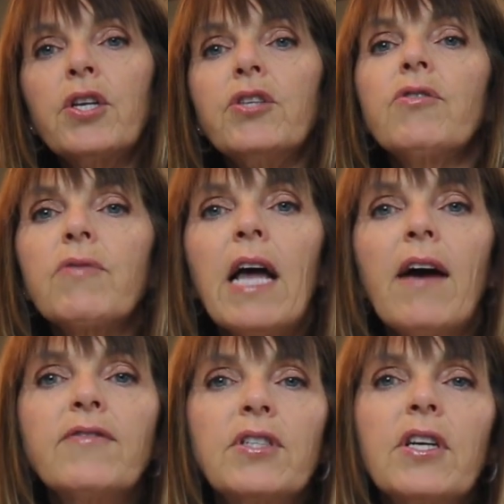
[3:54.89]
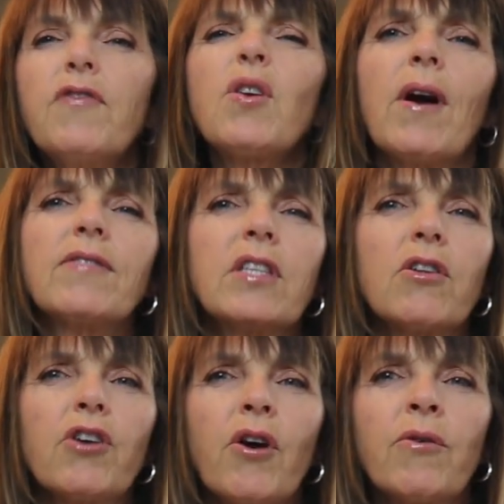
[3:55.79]
You don't have to, if you don't have
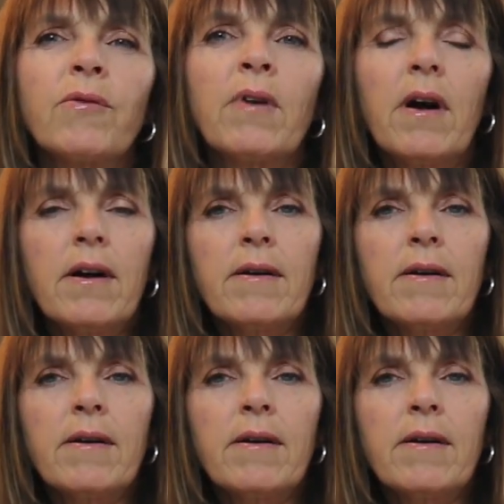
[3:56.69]
silicone,